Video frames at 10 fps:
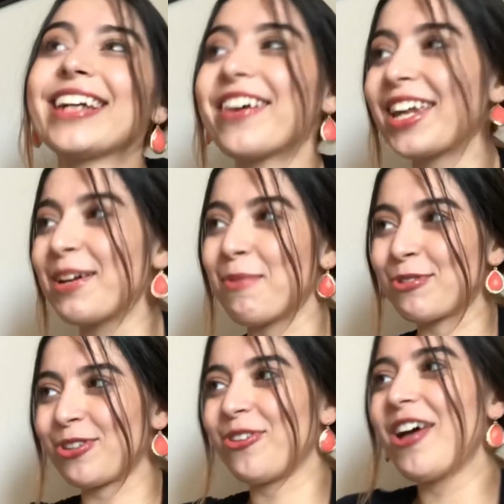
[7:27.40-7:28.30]
I'm getting
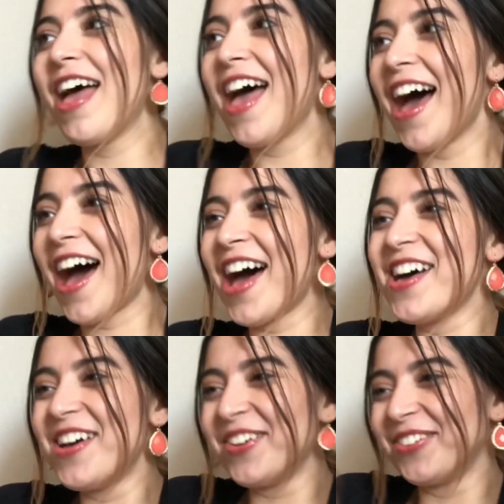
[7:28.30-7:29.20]
emotional.
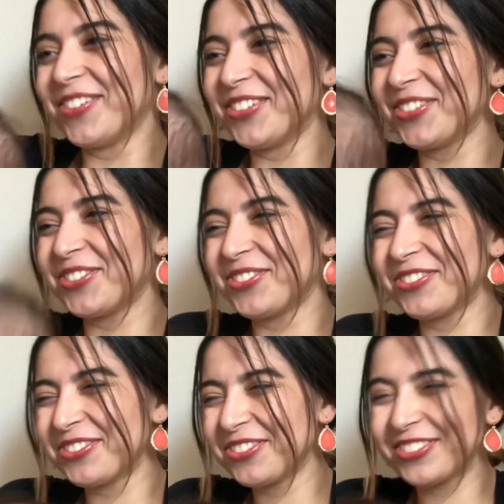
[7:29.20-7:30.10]

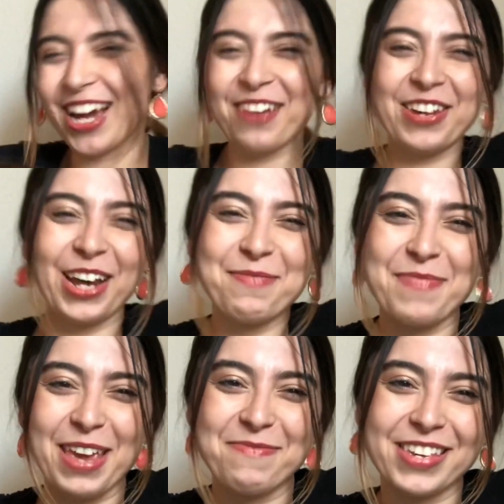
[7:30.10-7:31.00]
I'm not a
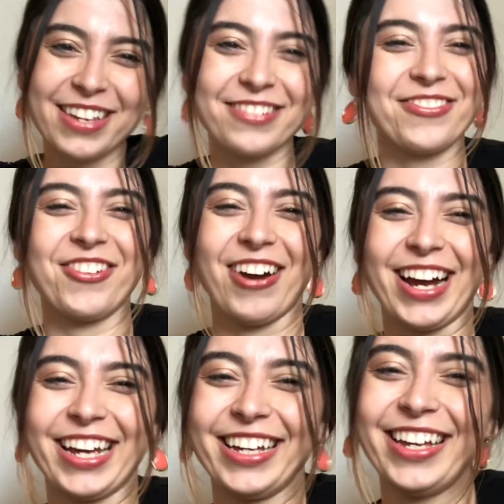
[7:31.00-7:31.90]
baby, I don't
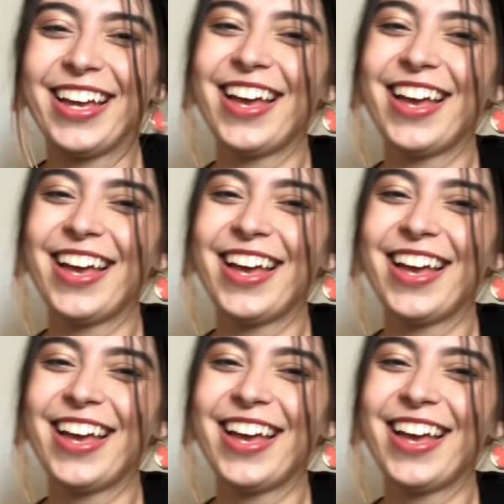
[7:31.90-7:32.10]
cry.